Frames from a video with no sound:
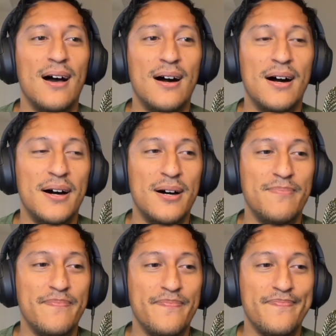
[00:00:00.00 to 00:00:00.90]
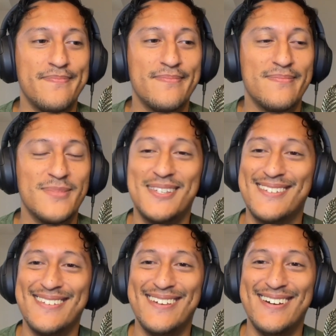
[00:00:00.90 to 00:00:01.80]

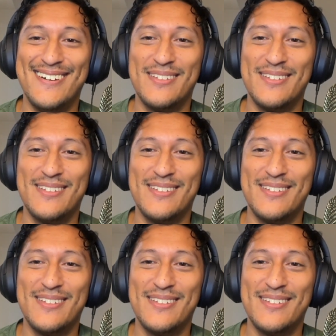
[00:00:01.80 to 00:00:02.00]
Yeah.